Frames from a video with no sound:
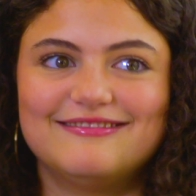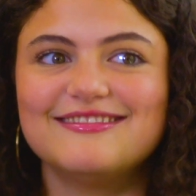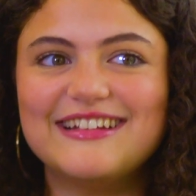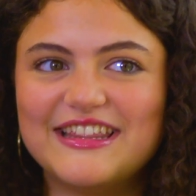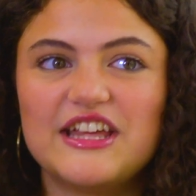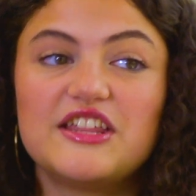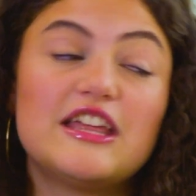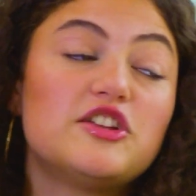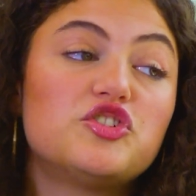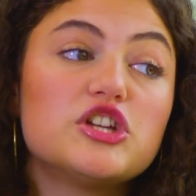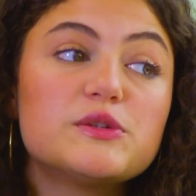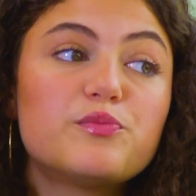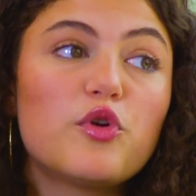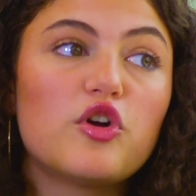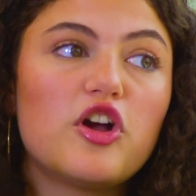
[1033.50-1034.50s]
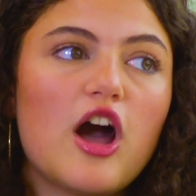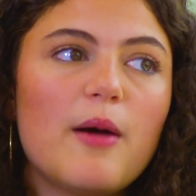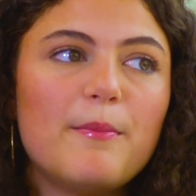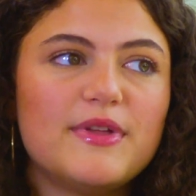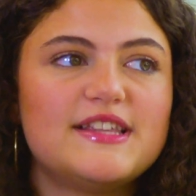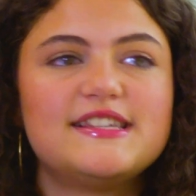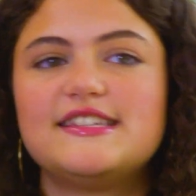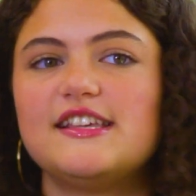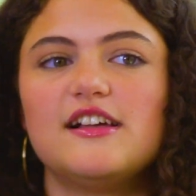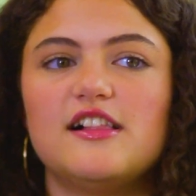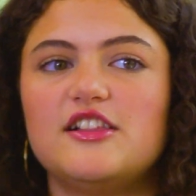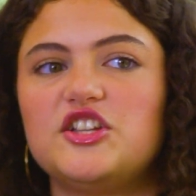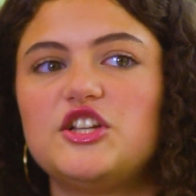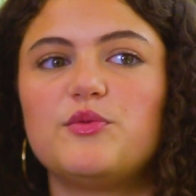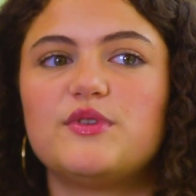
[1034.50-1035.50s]
They just broke up, but
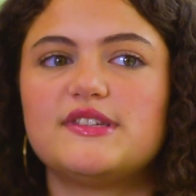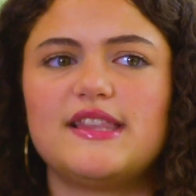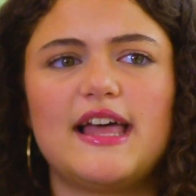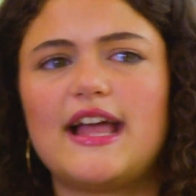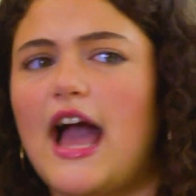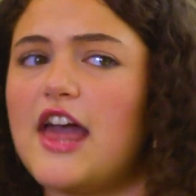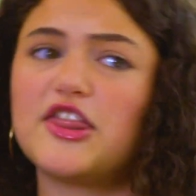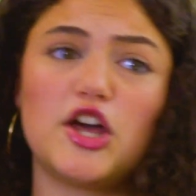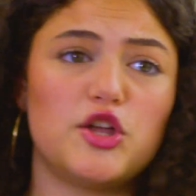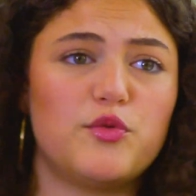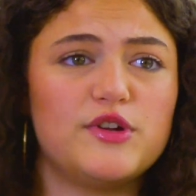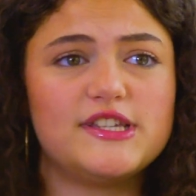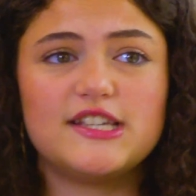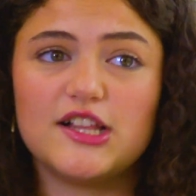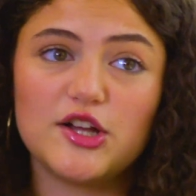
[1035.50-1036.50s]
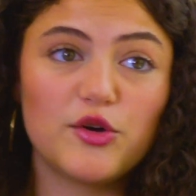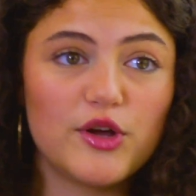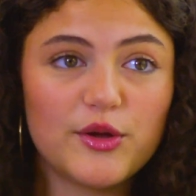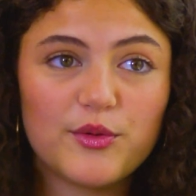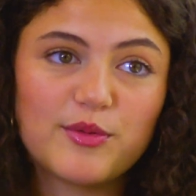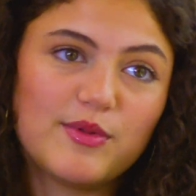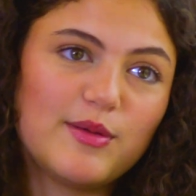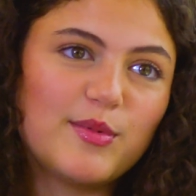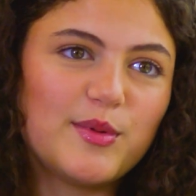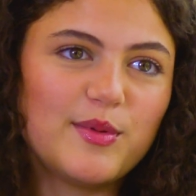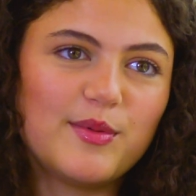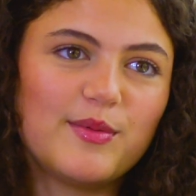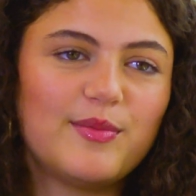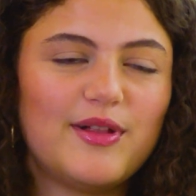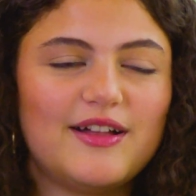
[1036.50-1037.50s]
still, she was like, I thought you were still going with me, blah,
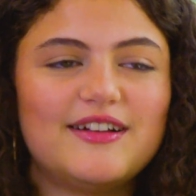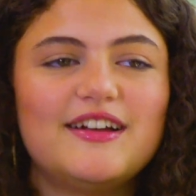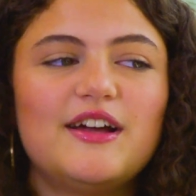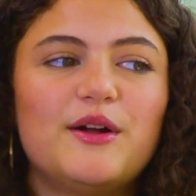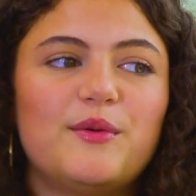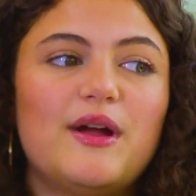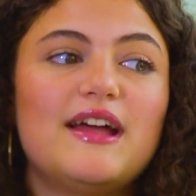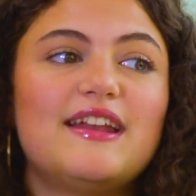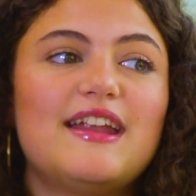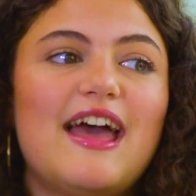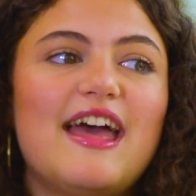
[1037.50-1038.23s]
blah, blah. Right?